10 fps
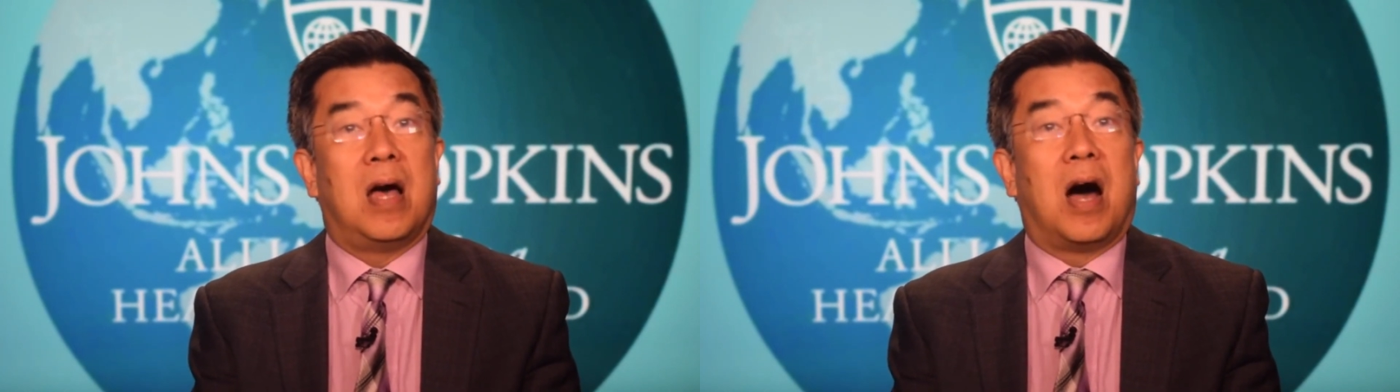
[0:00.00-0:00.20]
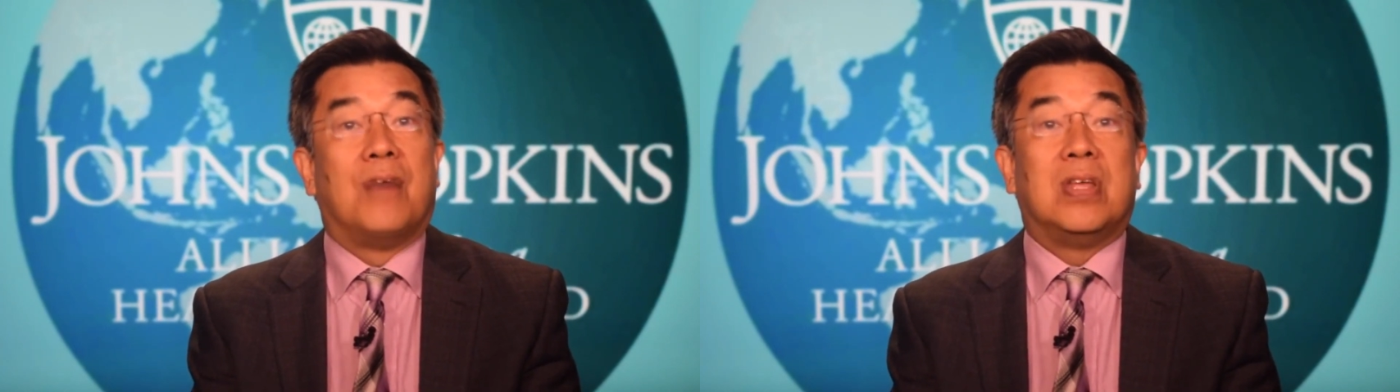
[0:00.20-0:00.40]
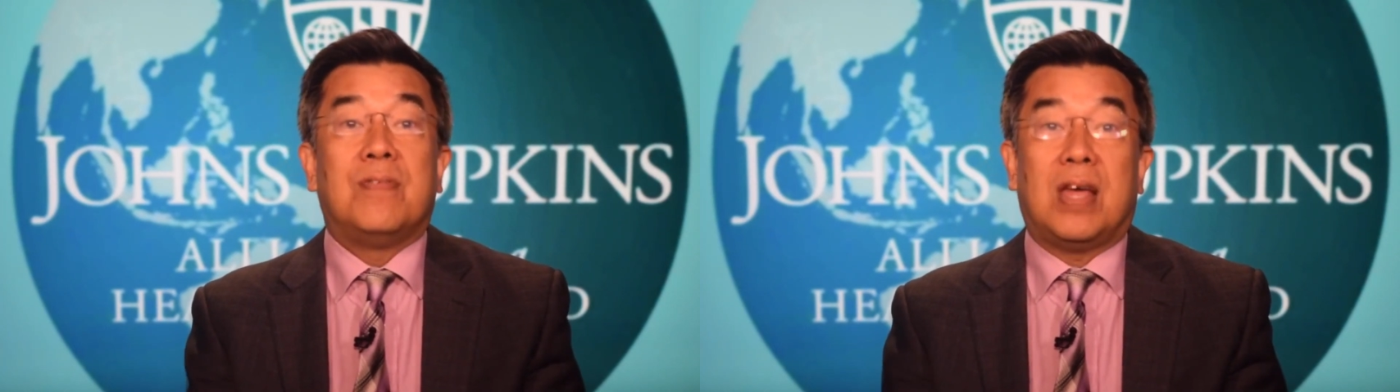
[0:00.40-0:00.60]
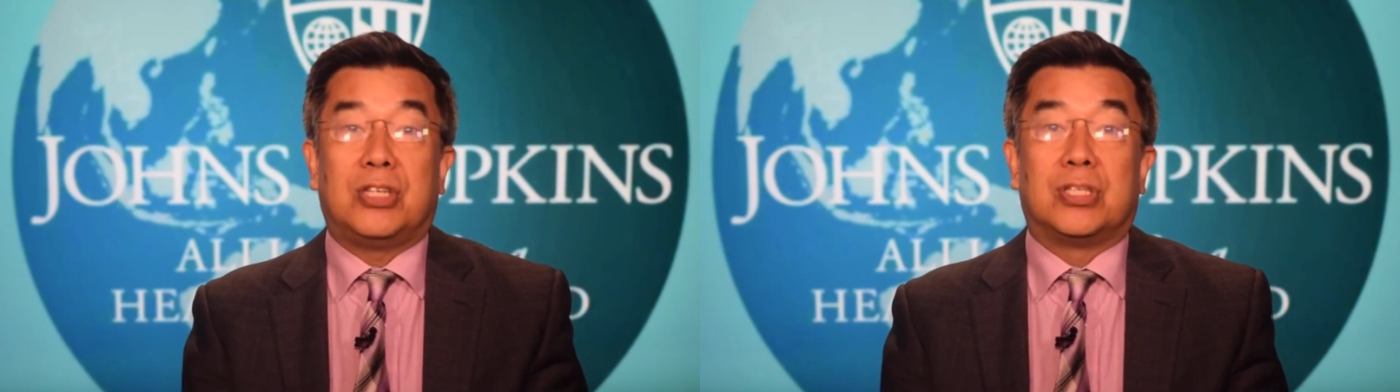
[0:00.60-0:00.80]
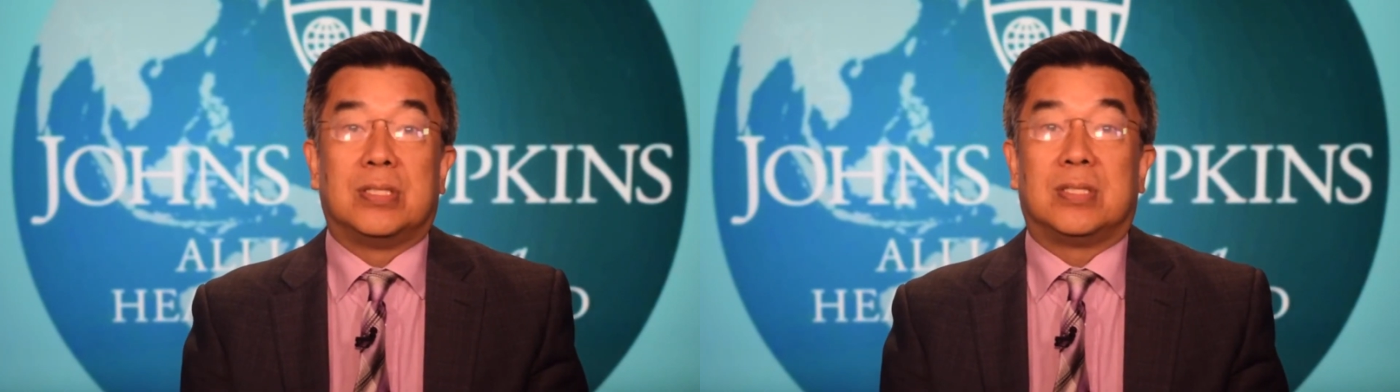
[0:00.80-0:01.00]
of
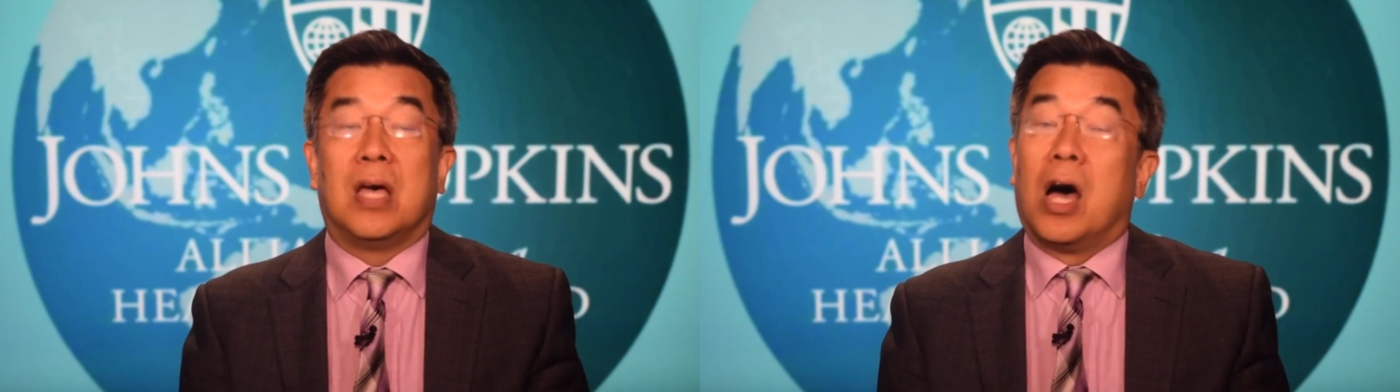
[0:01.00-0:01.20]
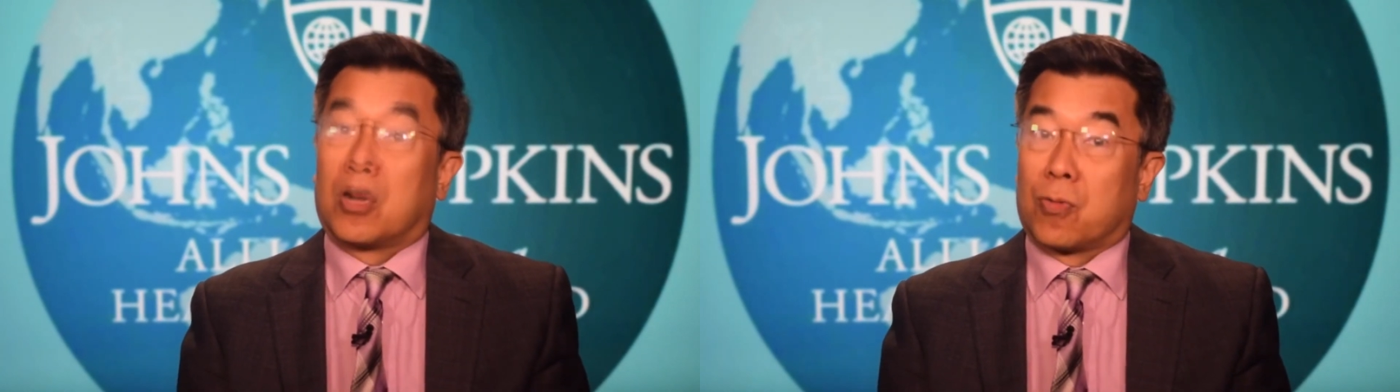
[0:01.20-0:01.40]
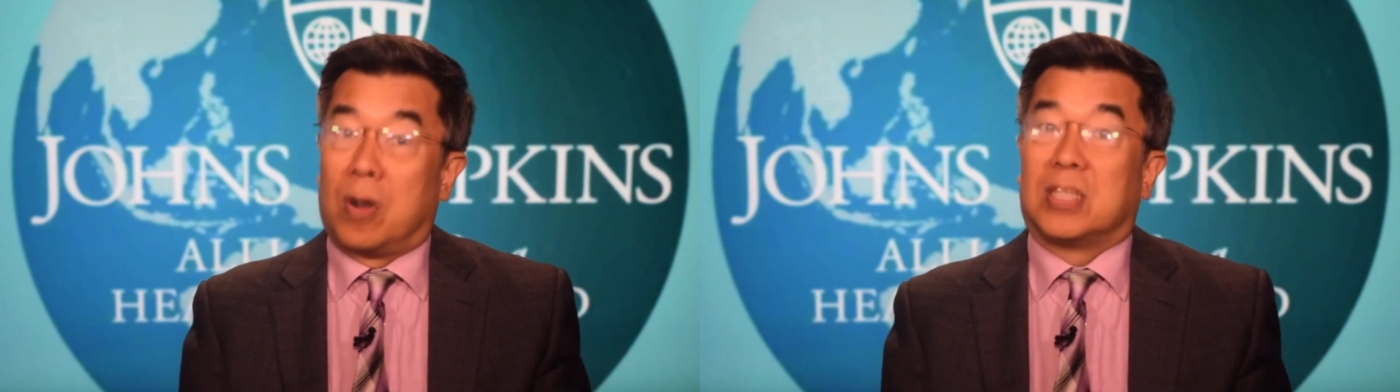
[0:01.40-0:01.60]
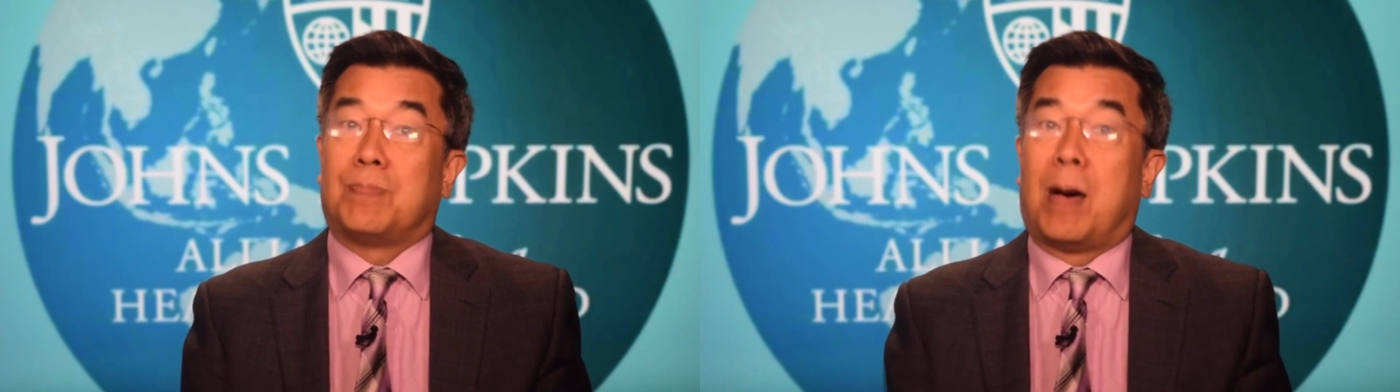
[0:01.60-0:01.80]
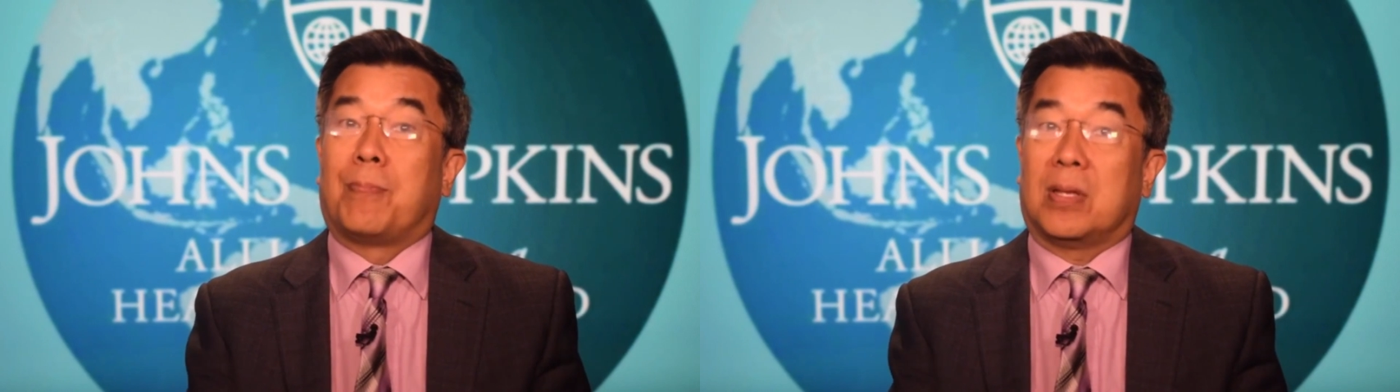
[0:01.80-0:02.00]
innovations across
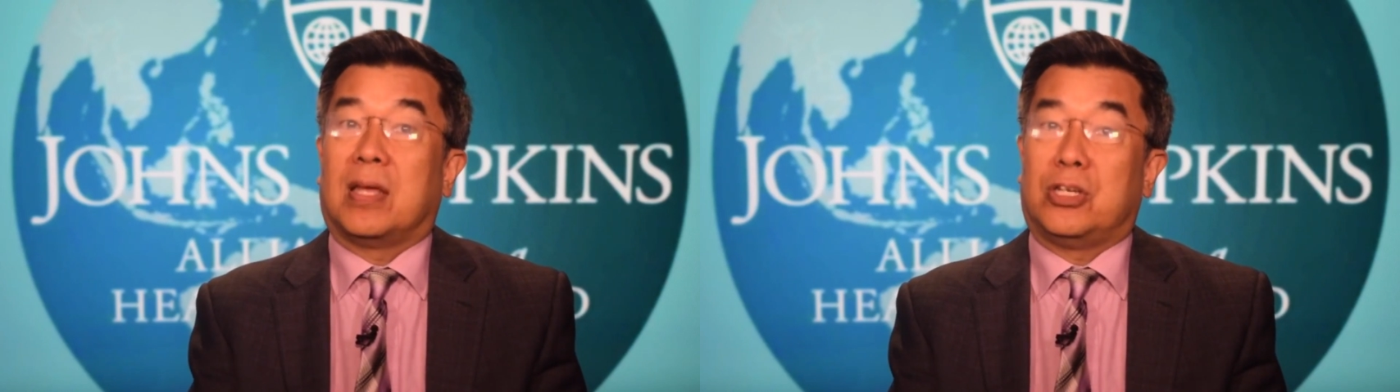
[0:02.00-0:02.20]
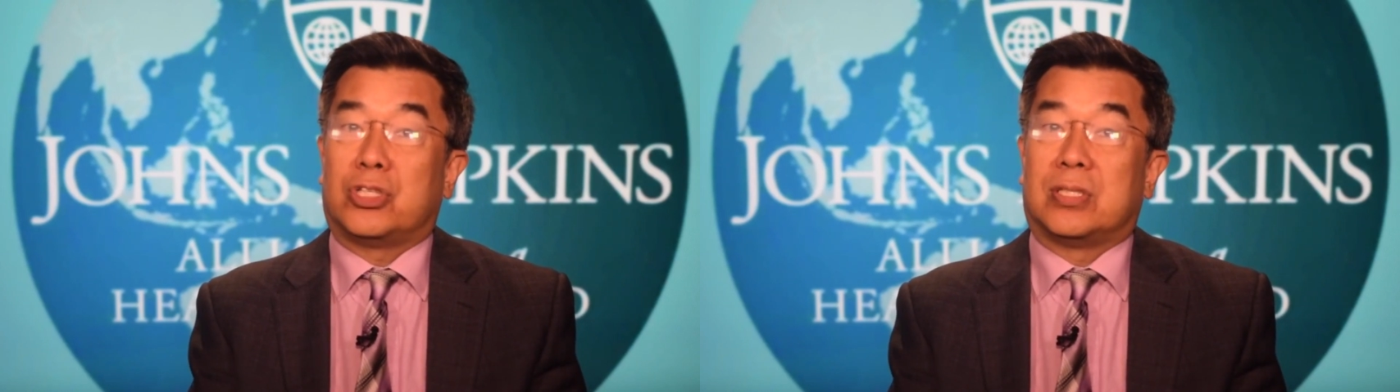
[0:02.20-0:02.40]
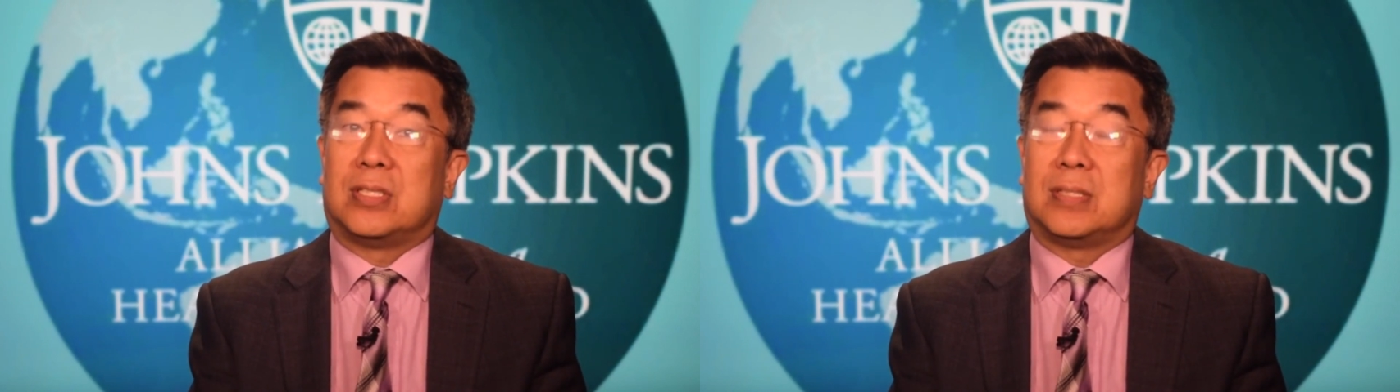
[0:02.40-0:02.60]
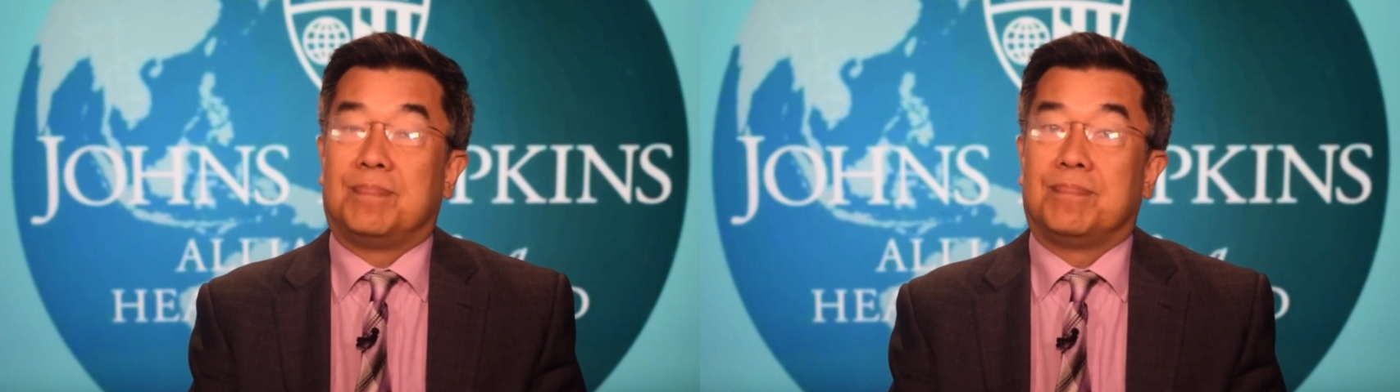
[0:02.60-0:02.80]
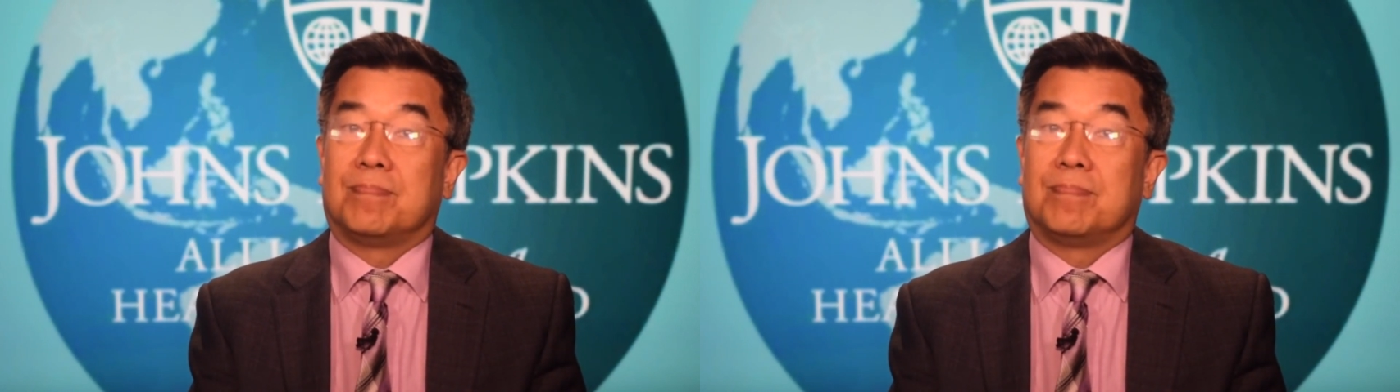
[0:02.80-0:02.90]
populations.